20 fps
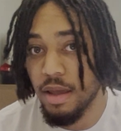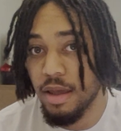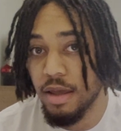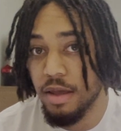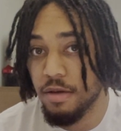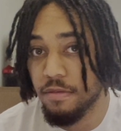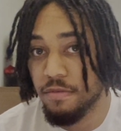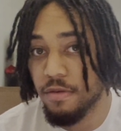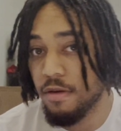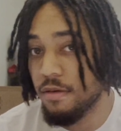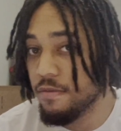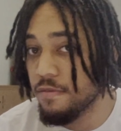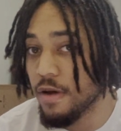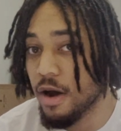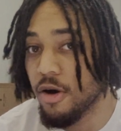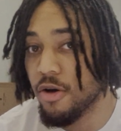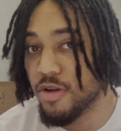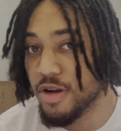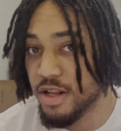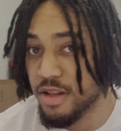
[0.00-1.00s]
if
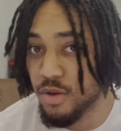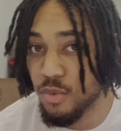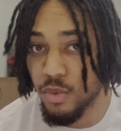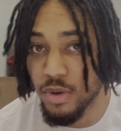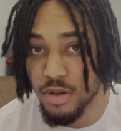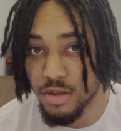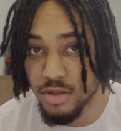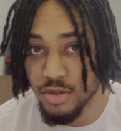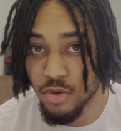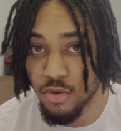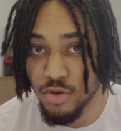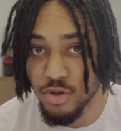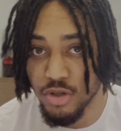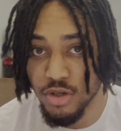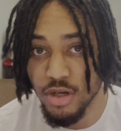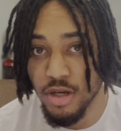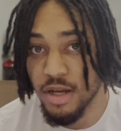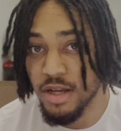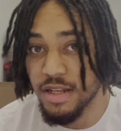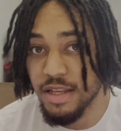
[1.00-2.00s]
Falcon and the Winter
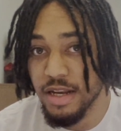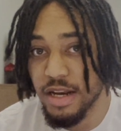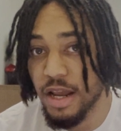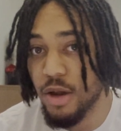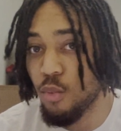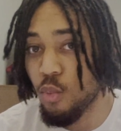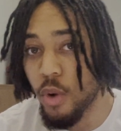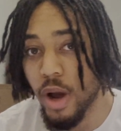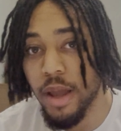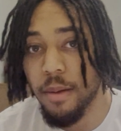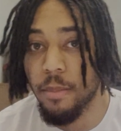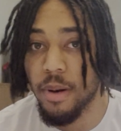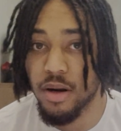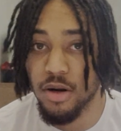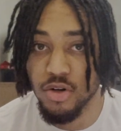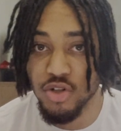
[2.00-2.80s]
Soldier did a way better